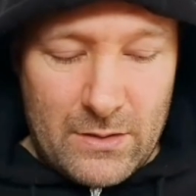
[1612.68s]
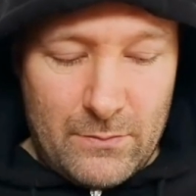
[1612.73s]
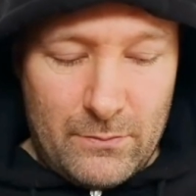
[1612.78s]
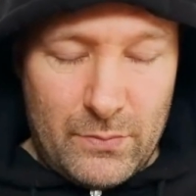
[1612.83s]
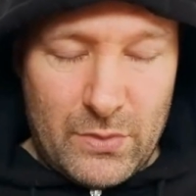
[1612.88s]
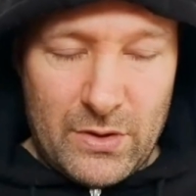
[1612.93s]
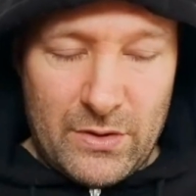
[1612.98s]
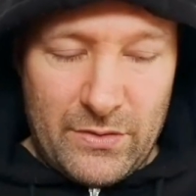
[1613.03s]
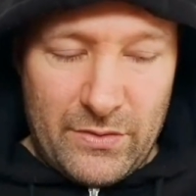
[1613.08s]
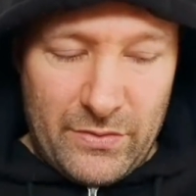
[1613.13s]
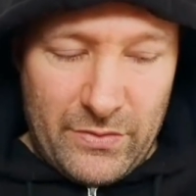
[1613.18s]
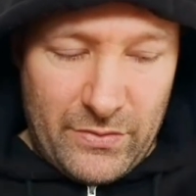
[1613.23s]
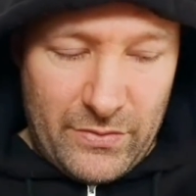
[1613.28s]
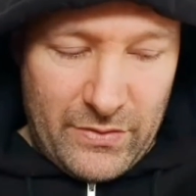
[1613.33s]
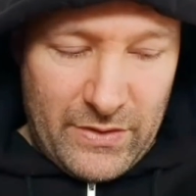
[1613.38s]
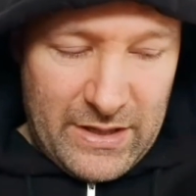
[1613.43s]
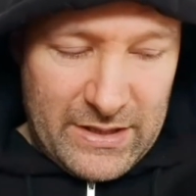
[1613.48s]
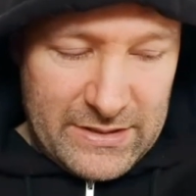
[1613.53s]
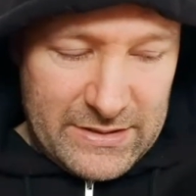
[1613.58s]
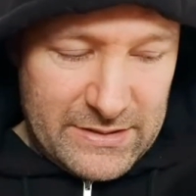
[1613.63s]
But
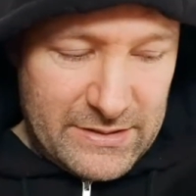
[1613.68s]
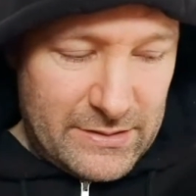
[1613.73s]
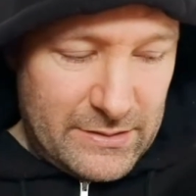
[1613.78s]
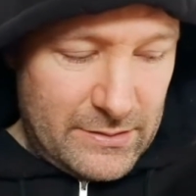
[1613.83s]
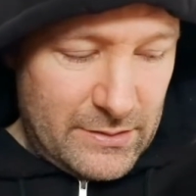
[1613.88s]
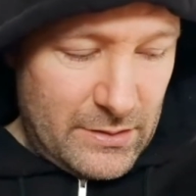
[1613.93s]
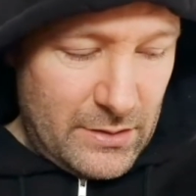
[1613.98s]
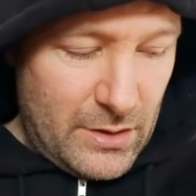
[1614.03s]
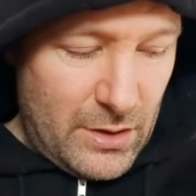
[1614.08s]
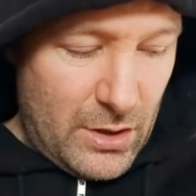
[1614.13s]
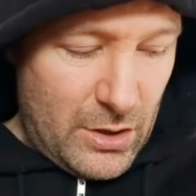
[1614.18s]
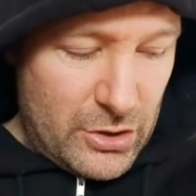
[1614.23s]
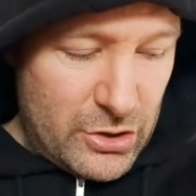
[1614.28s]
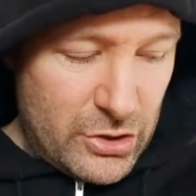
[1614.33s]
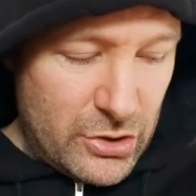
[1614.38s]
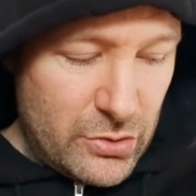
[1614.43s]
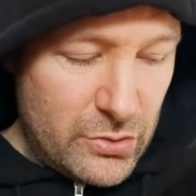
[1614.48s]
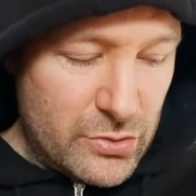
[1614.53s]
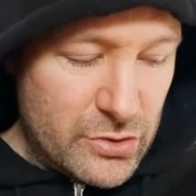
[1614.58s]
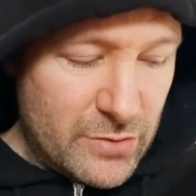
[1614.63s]
there's a
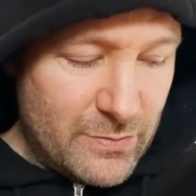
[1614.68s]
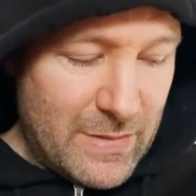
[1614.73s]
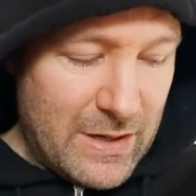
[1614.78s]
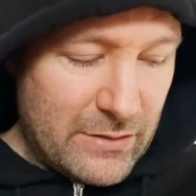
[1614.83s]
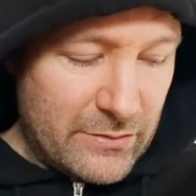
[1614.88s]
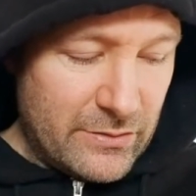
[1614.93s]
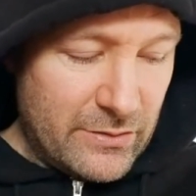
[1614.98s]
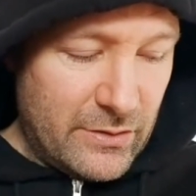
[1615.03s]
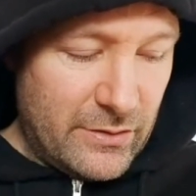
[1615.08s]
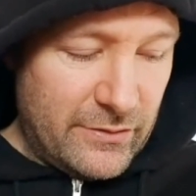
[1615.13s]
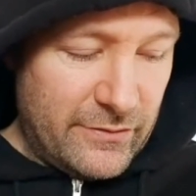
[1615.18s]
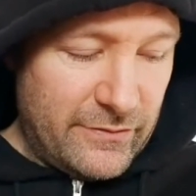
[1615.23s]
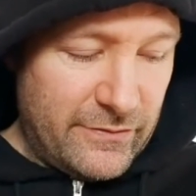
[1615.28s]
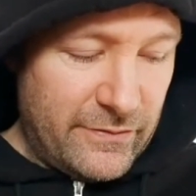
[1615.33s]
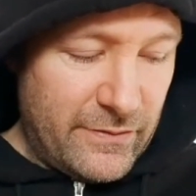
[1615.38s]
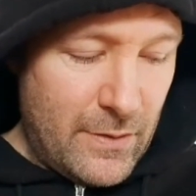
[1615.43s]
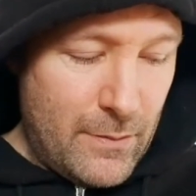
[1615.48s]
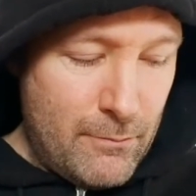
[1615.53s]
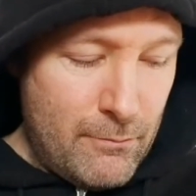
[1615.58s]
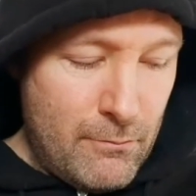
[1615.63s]
huge amount
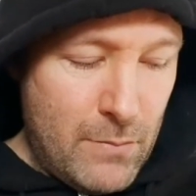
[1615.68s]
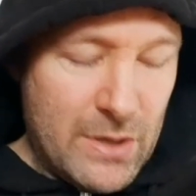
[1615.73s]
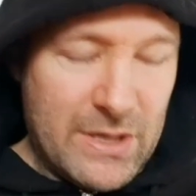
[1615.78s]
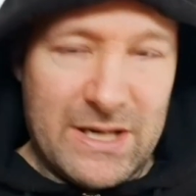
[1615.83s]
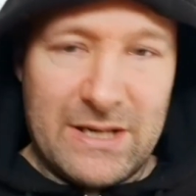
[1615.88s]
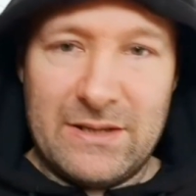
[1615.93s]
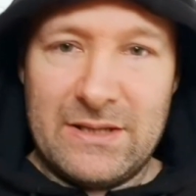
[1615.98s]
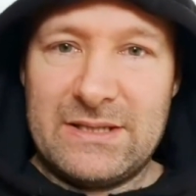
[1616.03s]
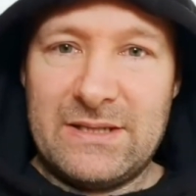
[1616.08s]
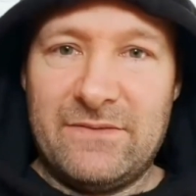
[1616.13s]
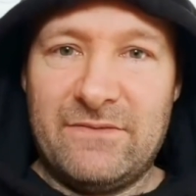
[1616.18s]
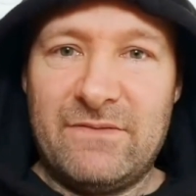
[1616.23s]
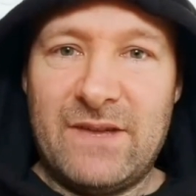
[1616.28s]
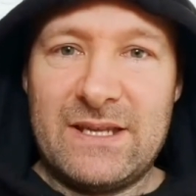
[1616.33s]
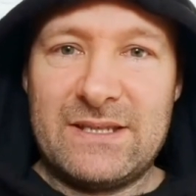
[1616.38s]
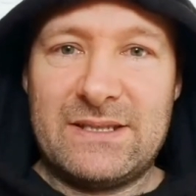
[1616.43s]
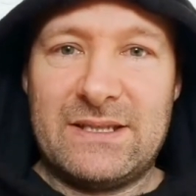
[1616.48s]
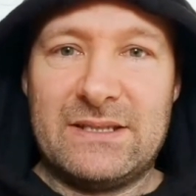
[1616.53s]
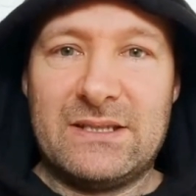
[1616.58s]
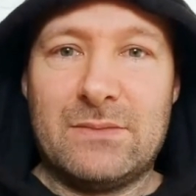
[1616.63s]
of money that's
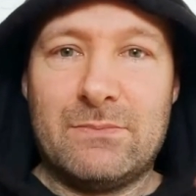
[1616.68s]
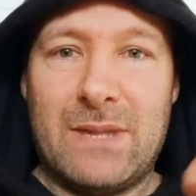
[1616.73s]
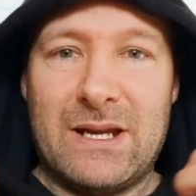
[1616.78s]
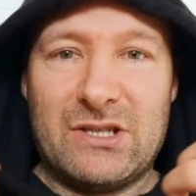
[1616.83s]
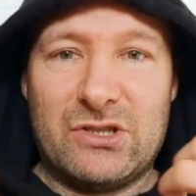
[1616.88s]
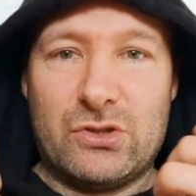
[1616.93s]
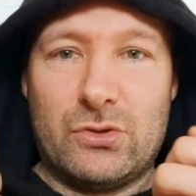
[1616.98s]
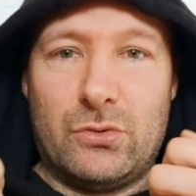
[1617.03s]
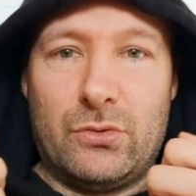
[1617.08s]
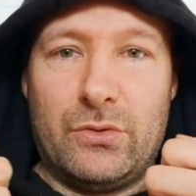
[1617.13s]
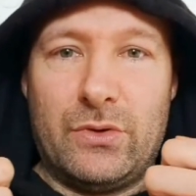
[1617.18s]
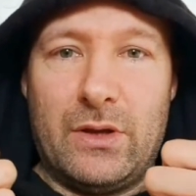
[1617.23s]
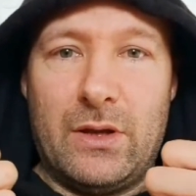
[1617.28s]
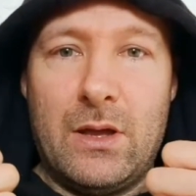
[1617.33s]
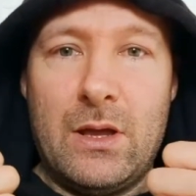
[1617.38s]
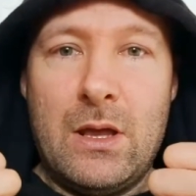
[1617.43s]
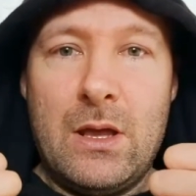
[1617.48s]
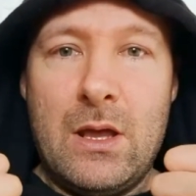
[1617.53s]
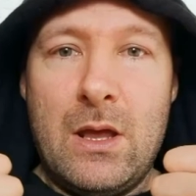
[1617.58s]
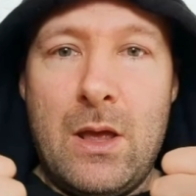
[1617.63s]
invested to make sure
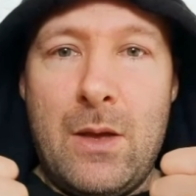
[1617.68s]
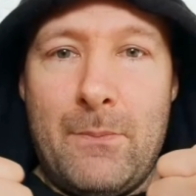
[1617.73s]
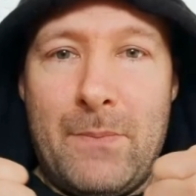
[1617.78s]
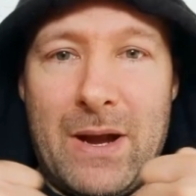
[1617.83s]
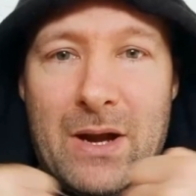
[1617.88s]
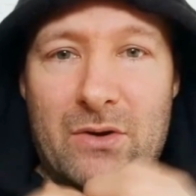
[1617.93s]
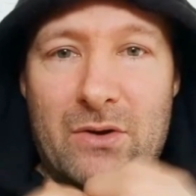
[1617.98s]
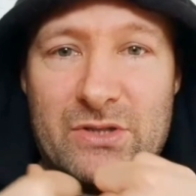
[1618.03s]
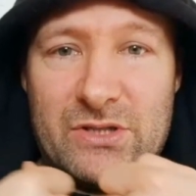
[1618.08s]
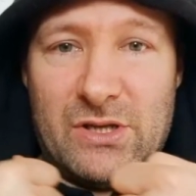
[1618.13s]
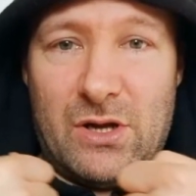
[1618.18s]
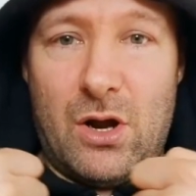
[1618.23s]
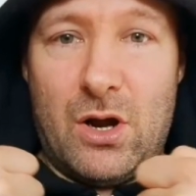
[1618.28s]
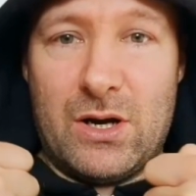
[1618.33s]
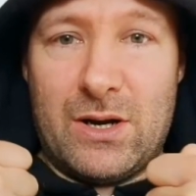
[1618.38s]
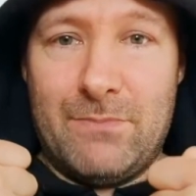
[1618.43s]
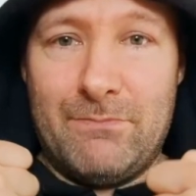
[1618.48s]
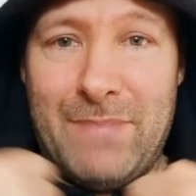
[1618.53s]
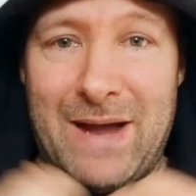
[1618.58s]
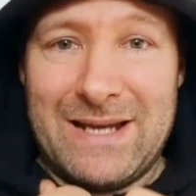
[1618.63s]
that parents are
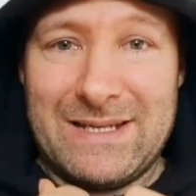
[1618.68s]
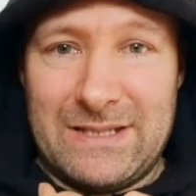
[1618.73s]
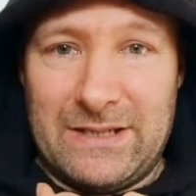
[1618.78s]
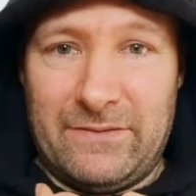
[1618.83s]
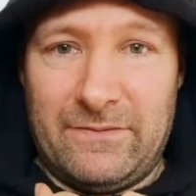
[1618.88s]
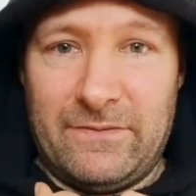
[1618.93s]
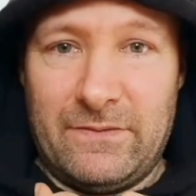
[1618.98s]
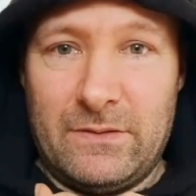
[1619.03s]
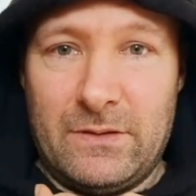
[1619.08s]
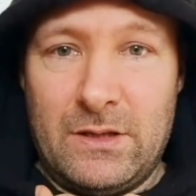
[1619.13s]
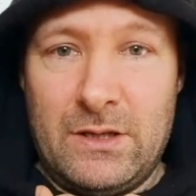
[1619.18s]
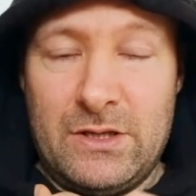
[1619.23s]
combative,